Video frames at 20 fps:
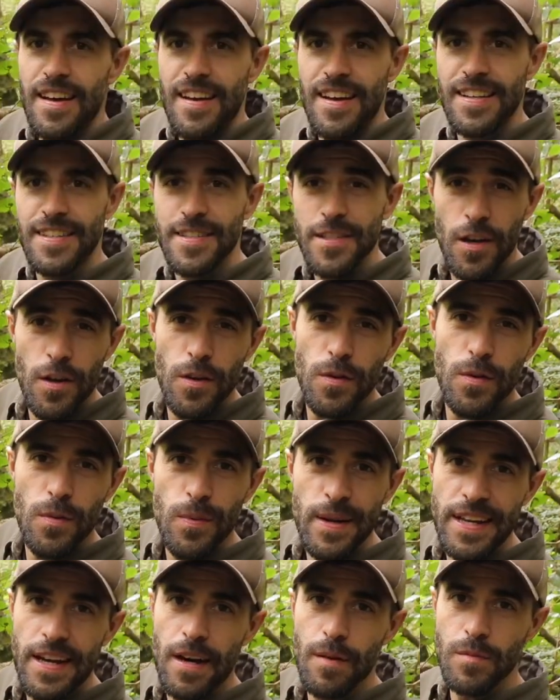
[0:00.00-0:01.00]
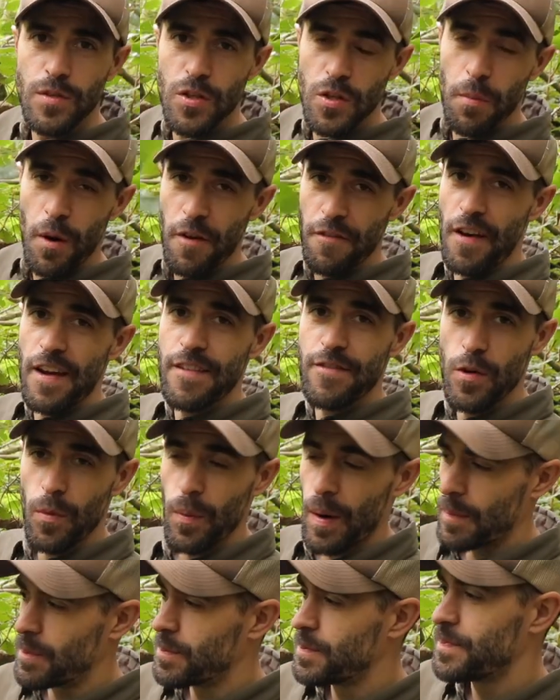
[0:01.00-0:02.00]
And so we come to my favourite
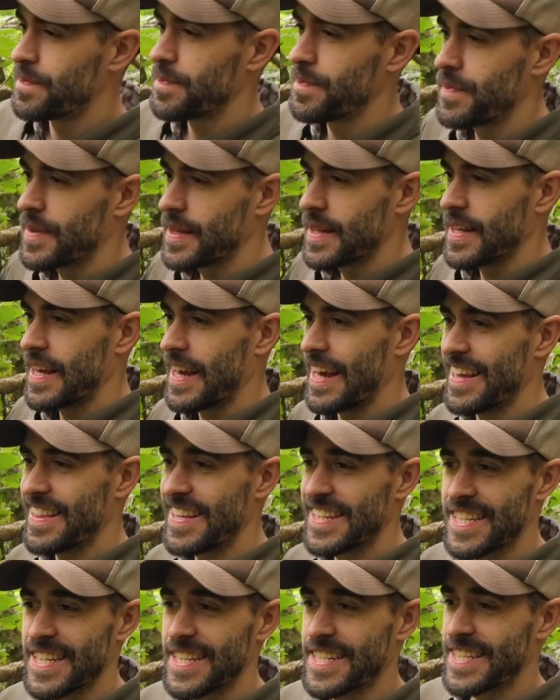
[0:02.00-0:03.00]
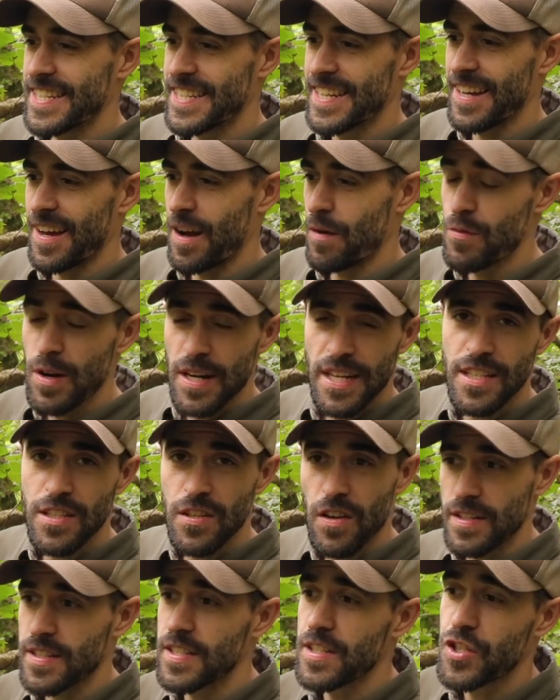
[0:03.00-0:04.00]
one. Uh, this is, I'm really
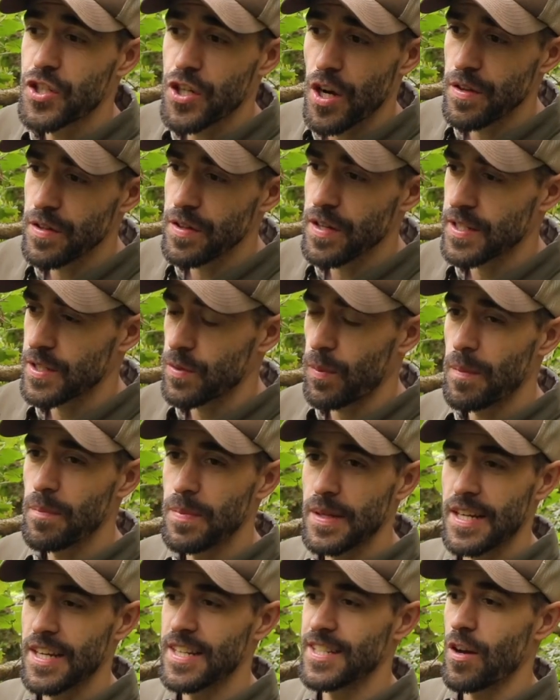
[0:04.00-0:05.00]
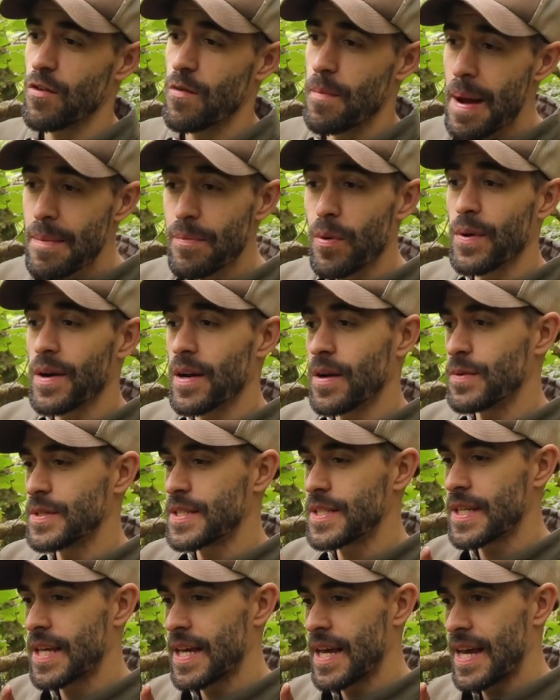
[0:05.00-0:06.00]
excited to show you this one because I remember when I
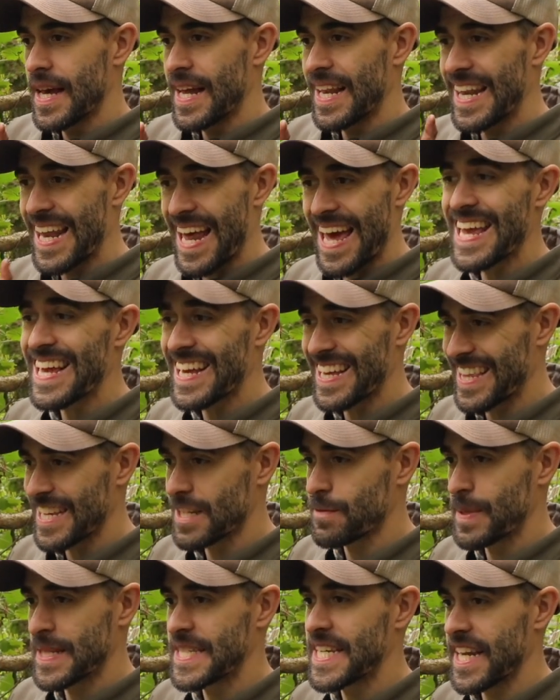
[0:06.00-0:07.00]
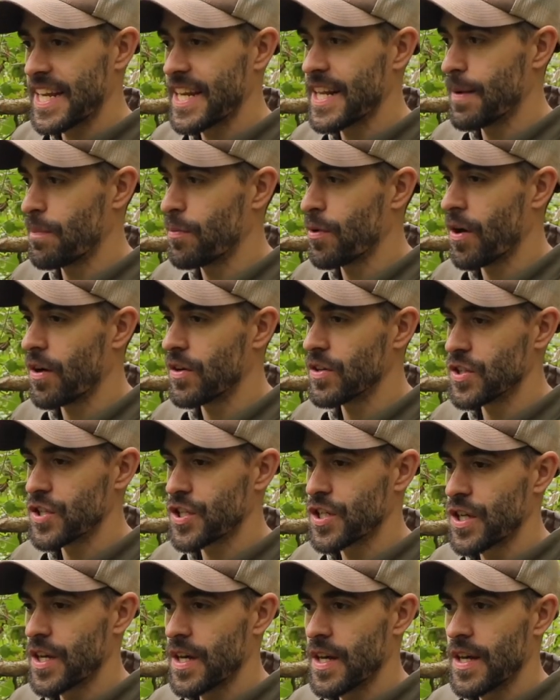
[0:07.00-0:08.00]
was laying this particular
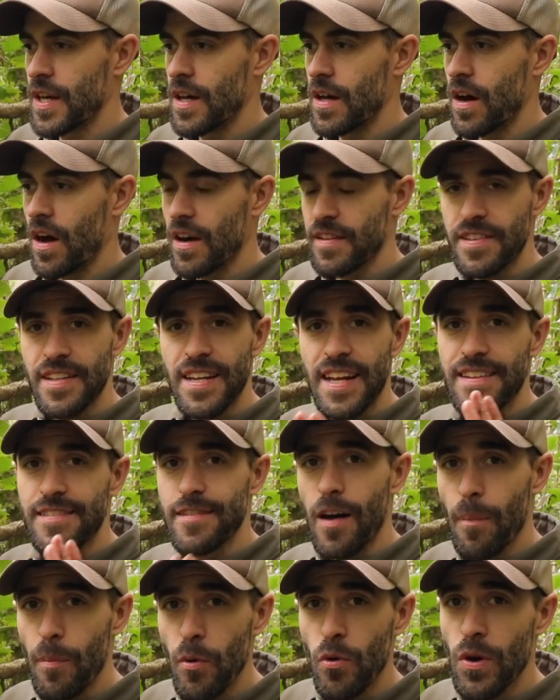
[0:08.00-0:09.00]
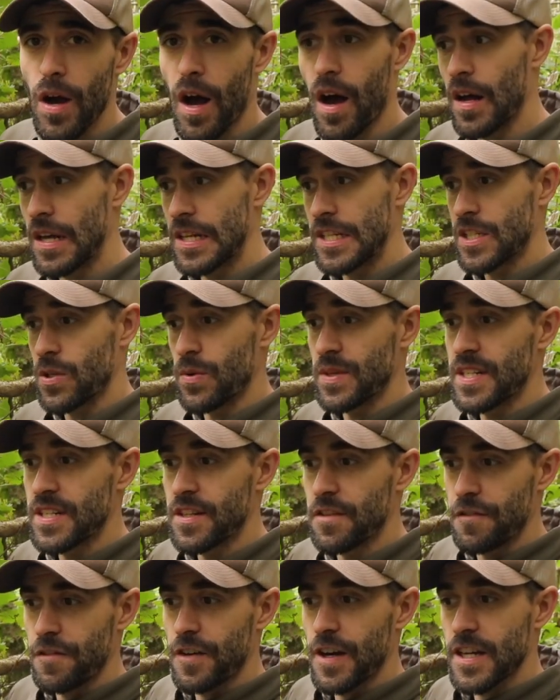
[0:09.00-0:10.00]
branch, I did a double cut. So I did
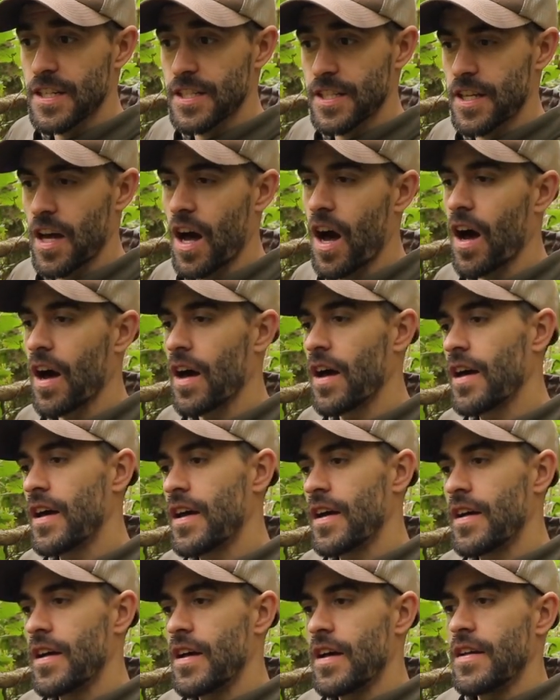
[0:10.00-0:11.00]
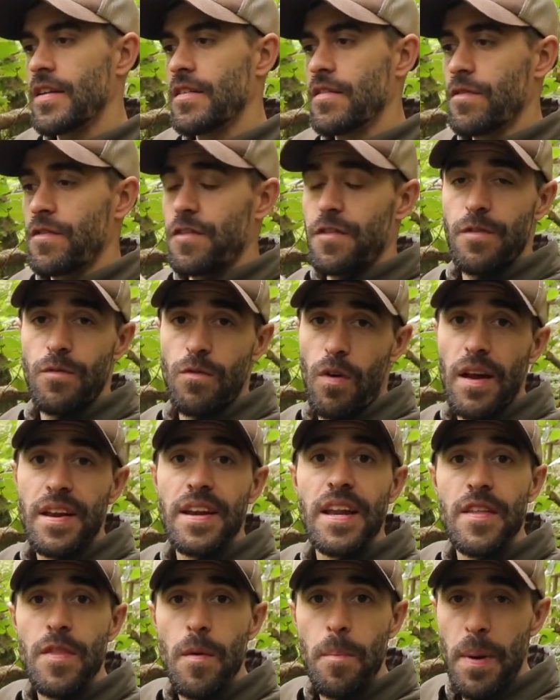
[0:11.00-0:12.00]
the first cut right
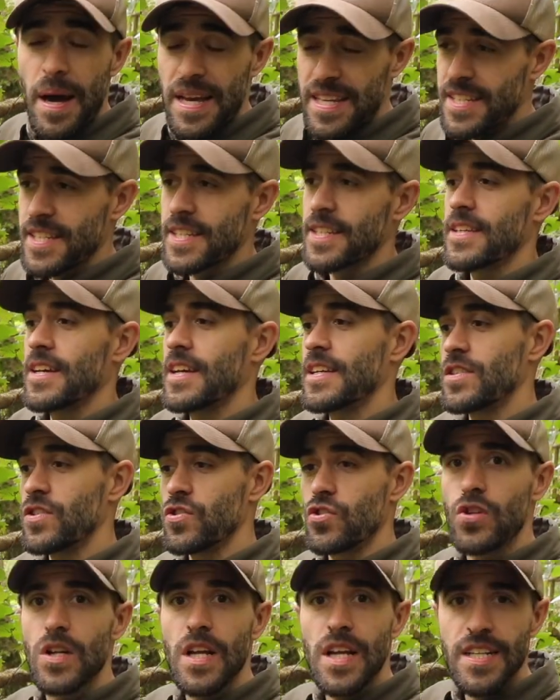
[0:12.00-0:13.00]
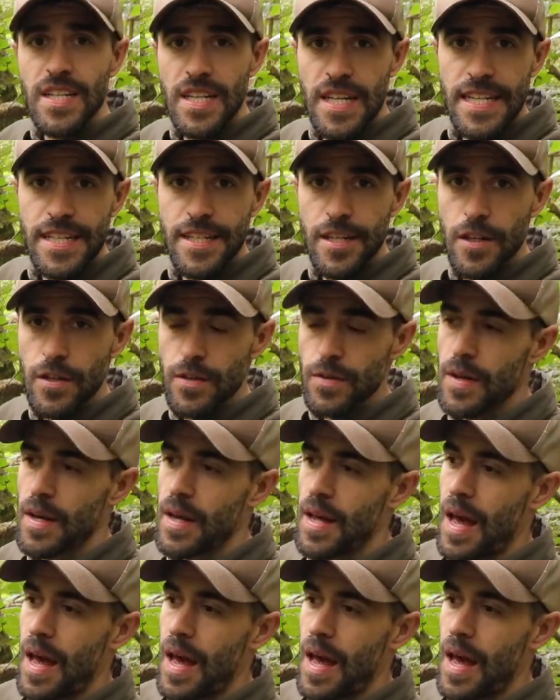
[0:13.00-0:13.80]
near the base, as you traditionally do.